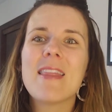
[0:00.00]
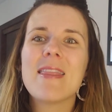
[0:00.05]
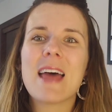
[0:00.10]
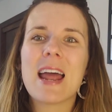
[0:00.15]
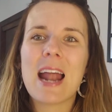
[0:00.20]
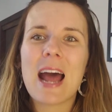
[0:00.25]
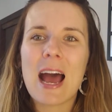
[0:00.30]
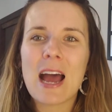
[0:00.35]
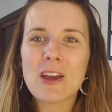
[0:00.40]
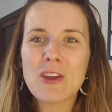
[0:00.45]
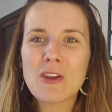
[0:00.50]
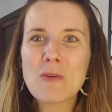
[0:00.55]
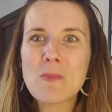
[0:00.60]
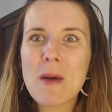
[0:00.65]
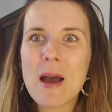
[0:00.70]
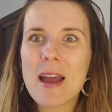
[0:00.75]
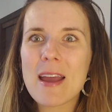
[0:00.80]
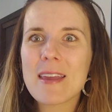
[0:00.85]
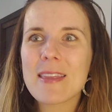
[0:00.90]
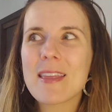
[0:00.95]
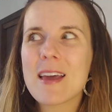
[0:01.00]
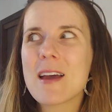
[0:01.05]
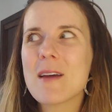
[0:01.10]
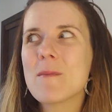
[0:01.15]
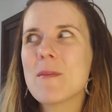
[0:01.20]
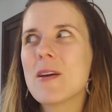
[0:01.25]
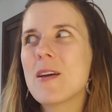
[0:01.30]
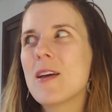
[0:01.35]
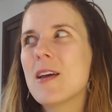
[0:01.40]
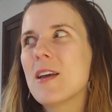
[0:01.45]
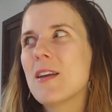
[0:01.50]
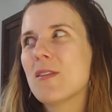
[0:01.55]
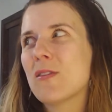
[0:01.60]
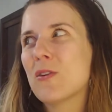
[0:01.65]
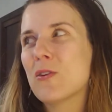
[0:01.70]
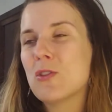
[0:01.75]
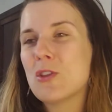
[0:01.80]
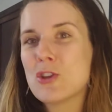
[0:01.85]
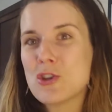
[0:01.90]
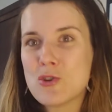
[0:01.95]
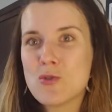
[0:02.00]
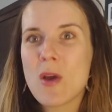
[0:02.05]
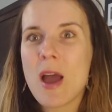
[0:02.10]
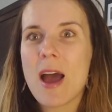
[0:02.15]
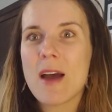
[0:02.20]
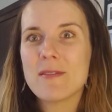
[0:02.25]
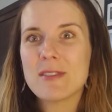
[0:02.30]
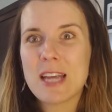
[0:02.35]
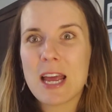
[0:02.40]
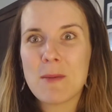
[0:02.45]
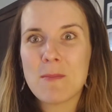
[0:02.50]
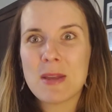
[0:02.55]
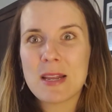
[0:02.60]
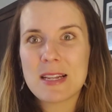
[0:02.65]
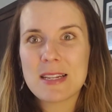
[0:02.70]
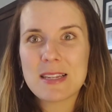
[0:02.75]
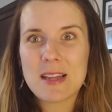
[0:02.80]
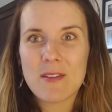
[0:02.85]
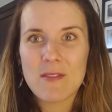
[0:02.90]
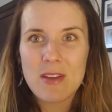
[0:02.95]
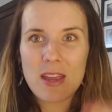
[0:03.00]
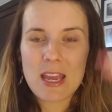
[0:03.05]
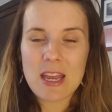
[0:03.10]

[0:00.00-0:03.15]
that occupying them so that you have 10 minutes of